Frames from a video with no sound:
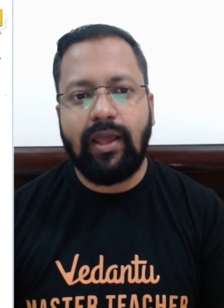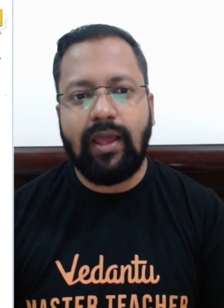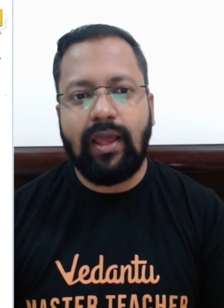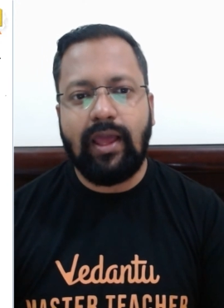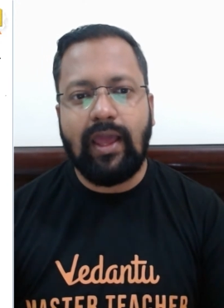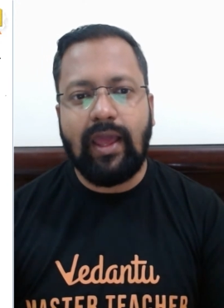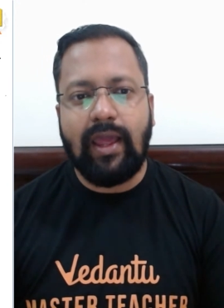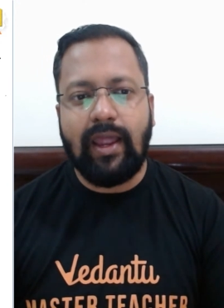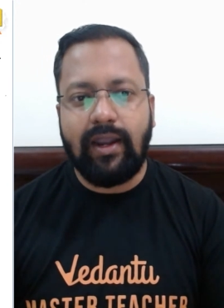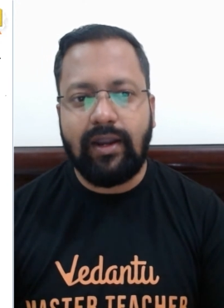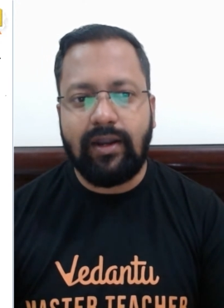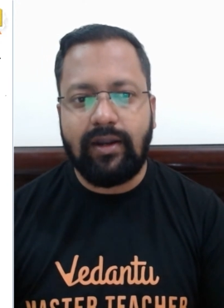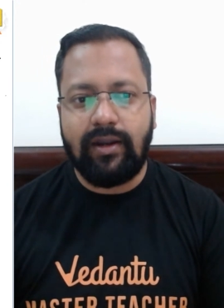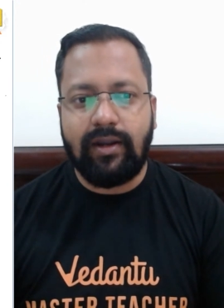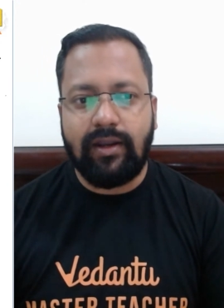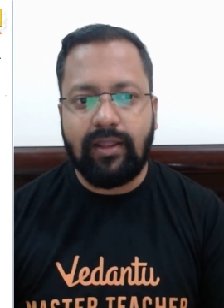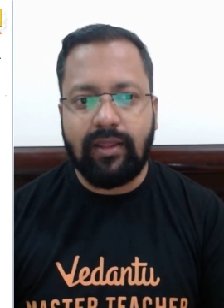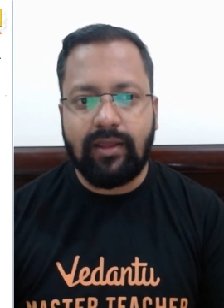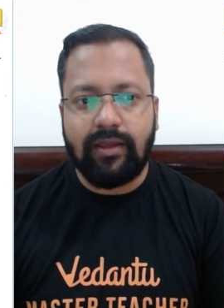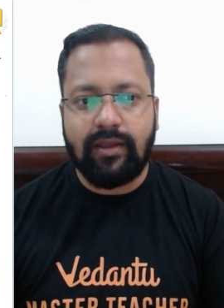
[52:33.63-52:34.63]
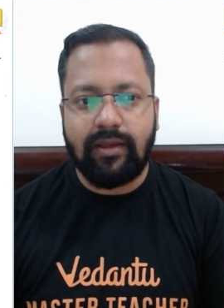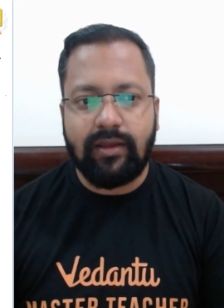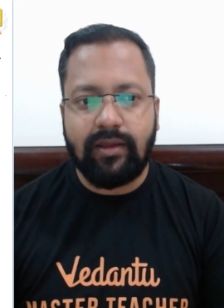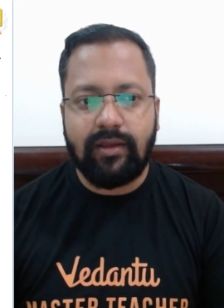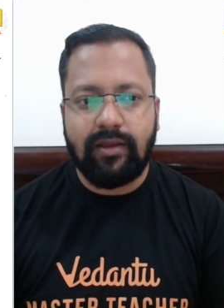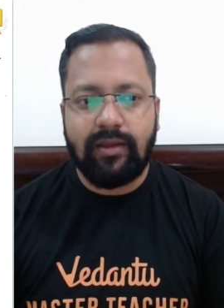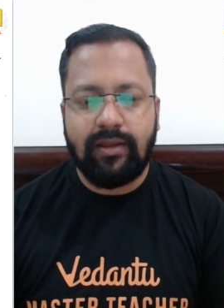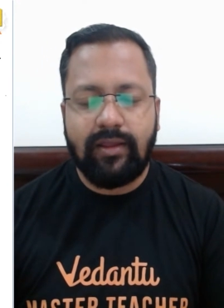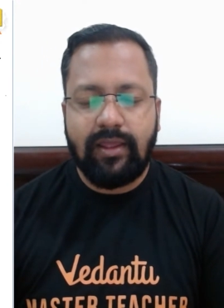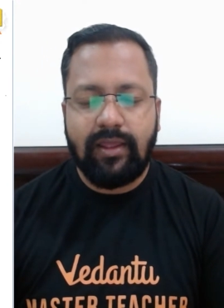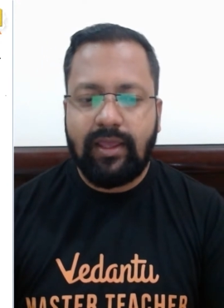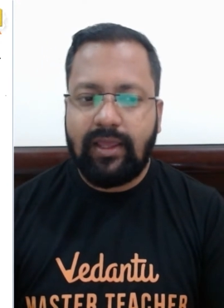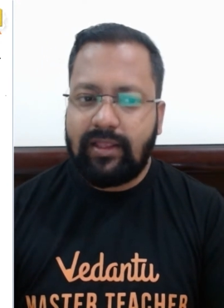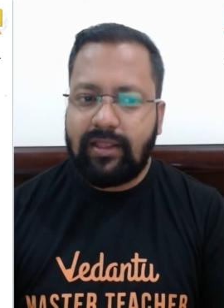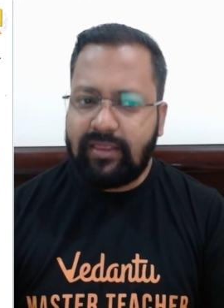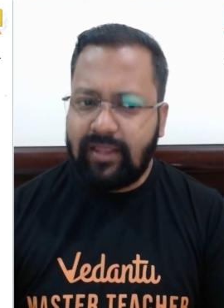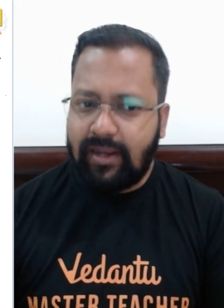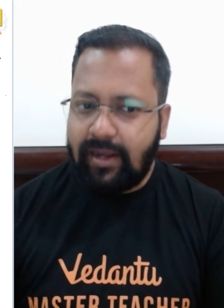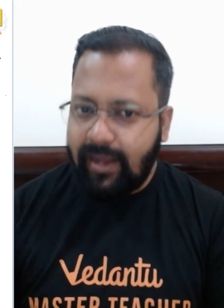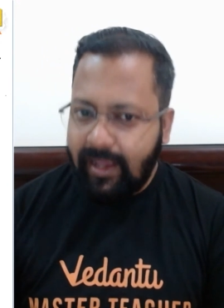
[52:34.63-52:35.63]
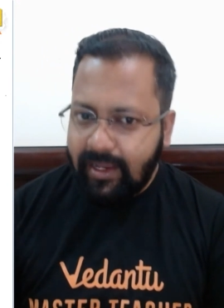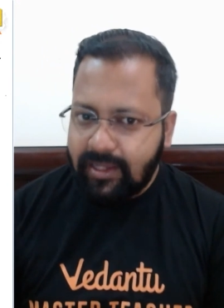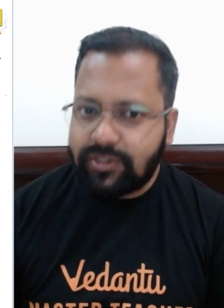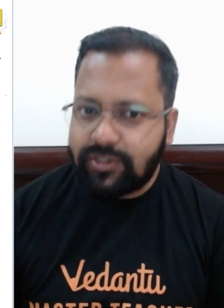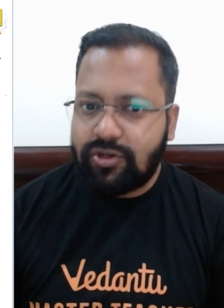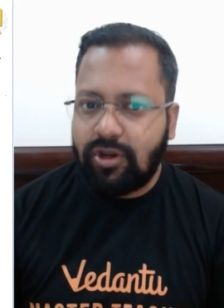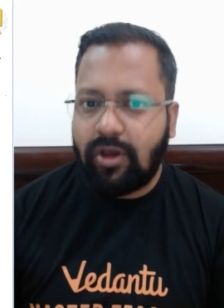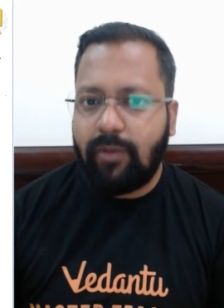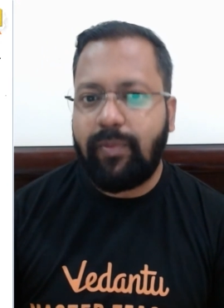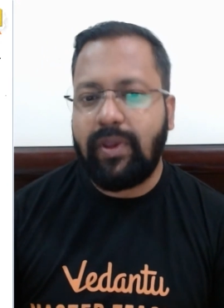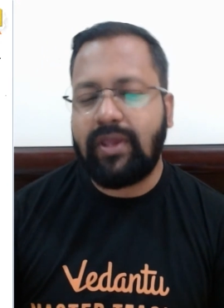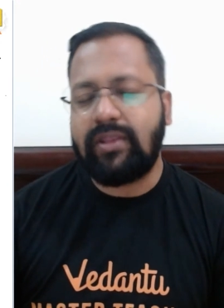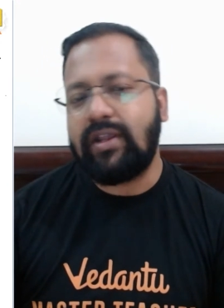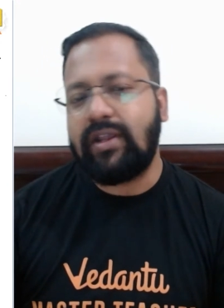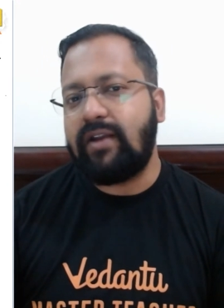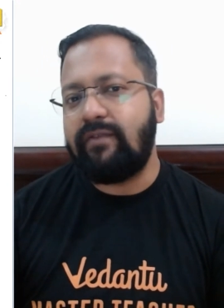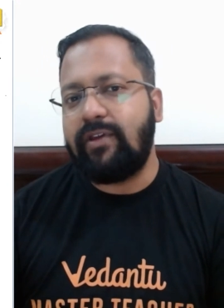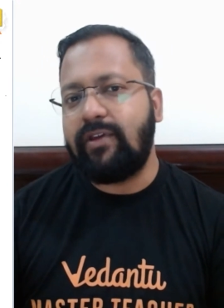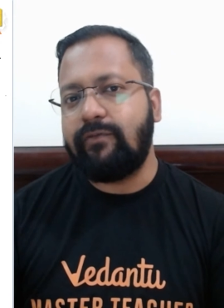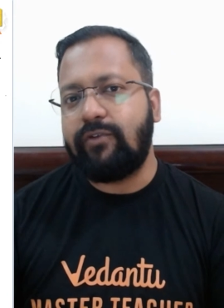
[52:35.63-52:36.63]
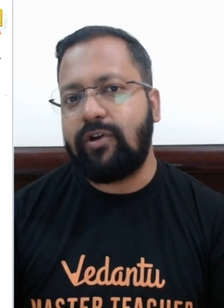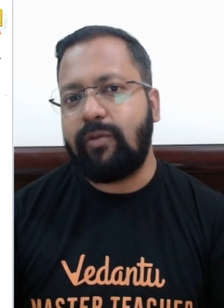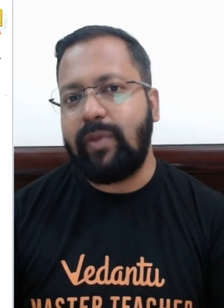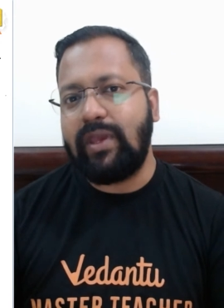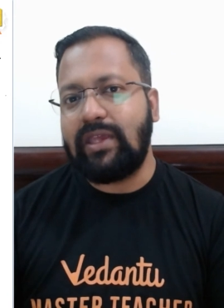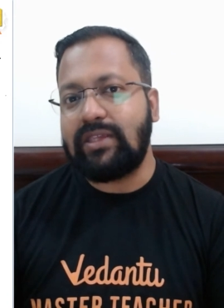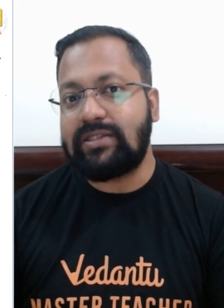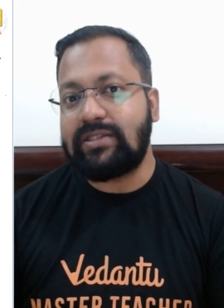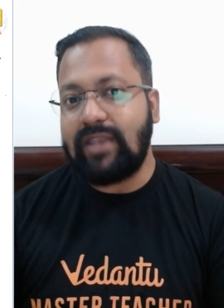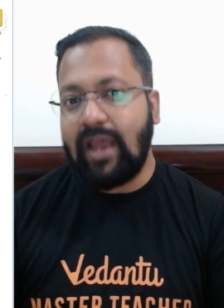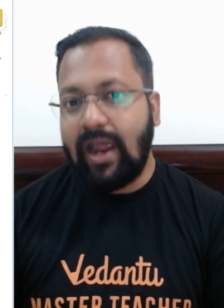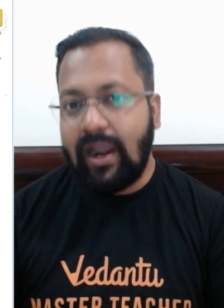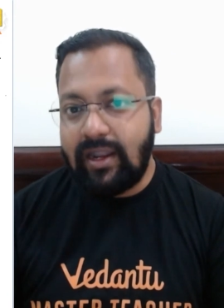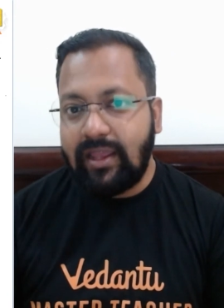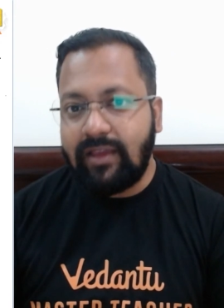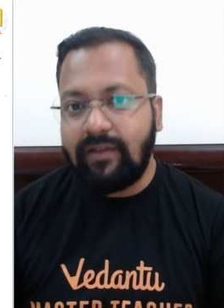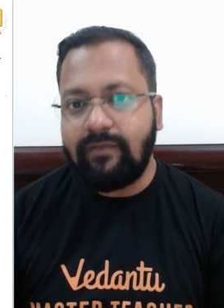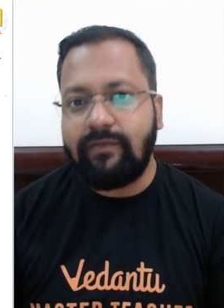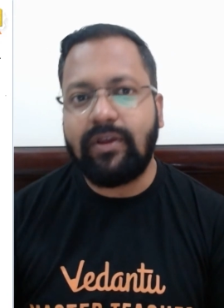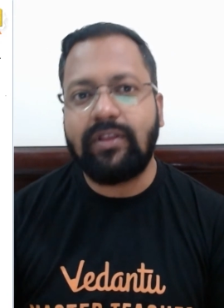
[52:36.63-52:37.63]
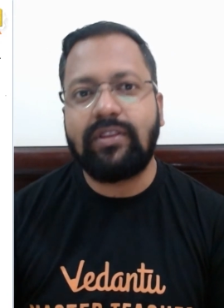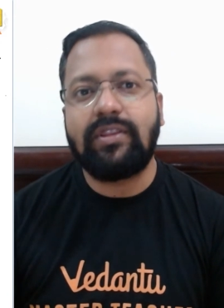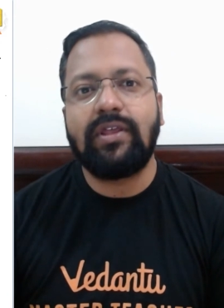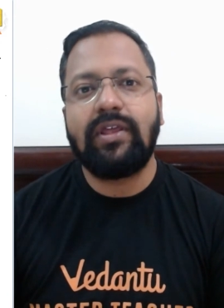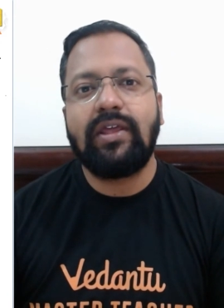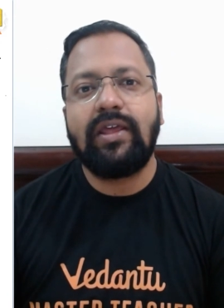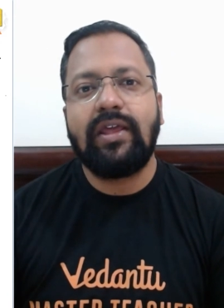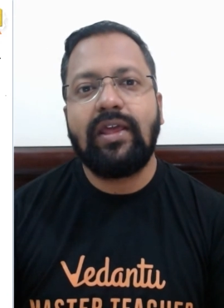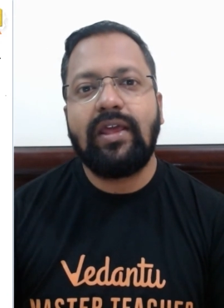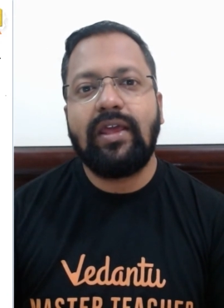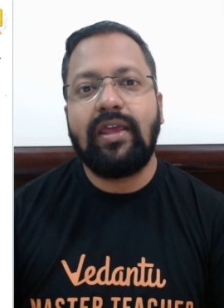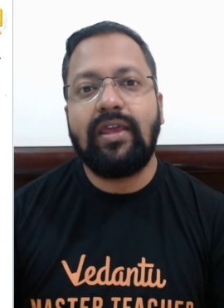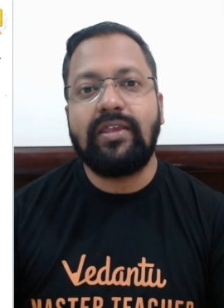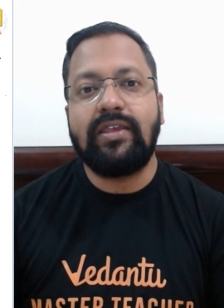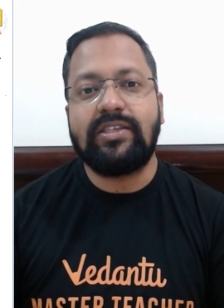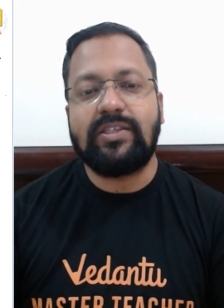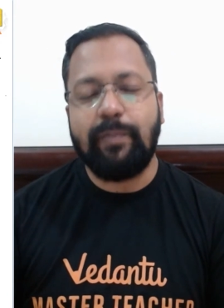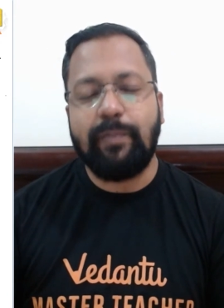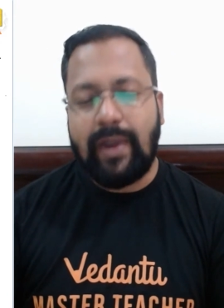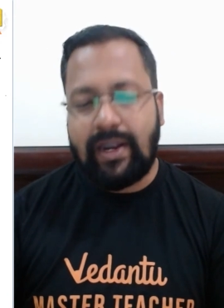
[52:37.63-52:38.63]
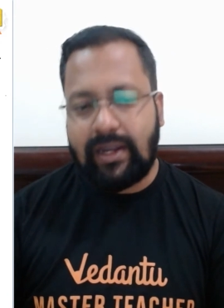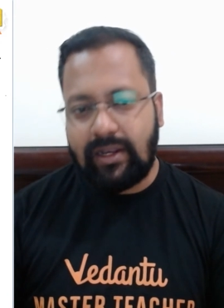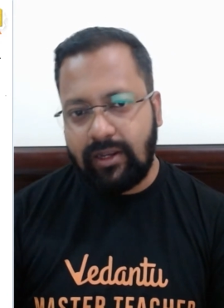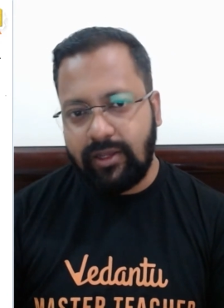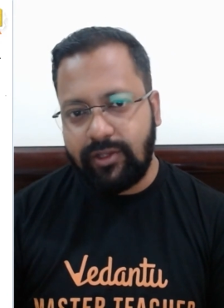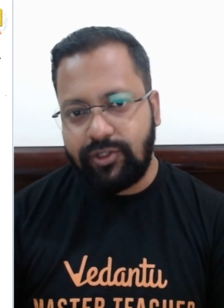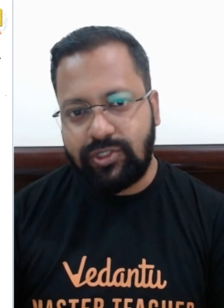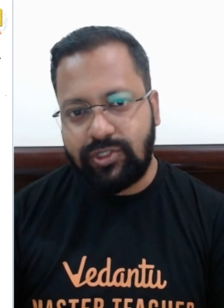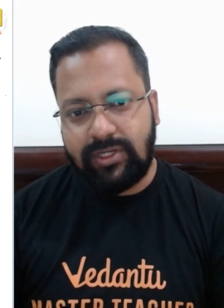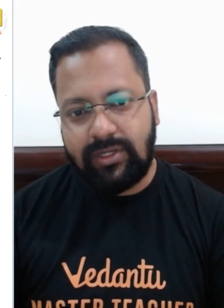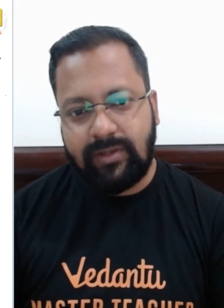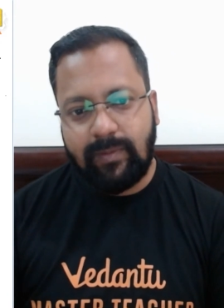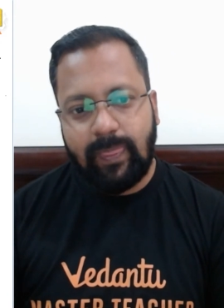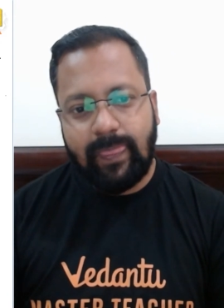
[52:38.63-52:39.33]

And the next topic that we would be starting with is metallurgy.